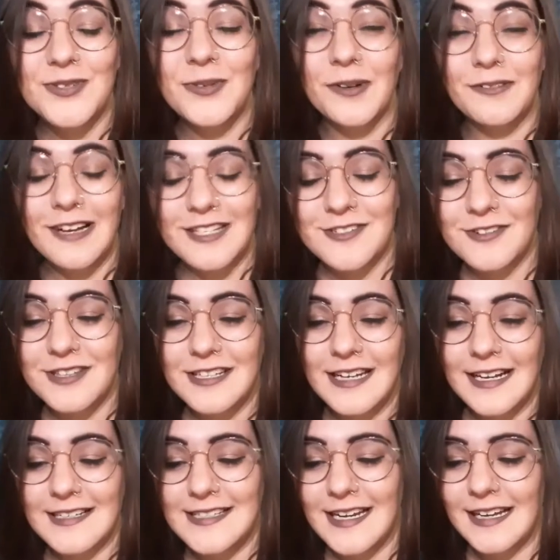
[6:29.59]
arrest her the
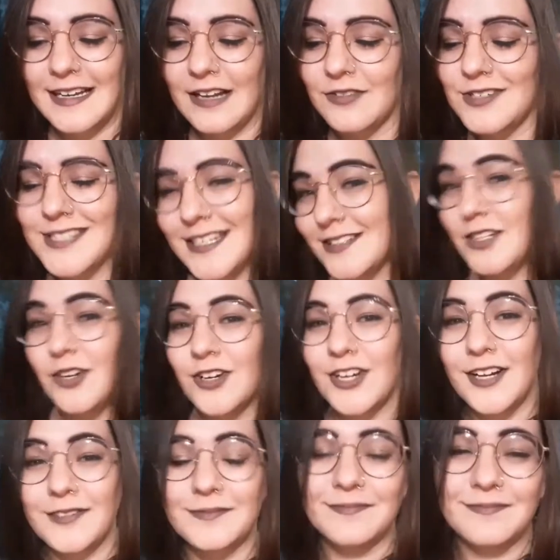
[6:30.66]
next day, and Henry's like, no, no, no,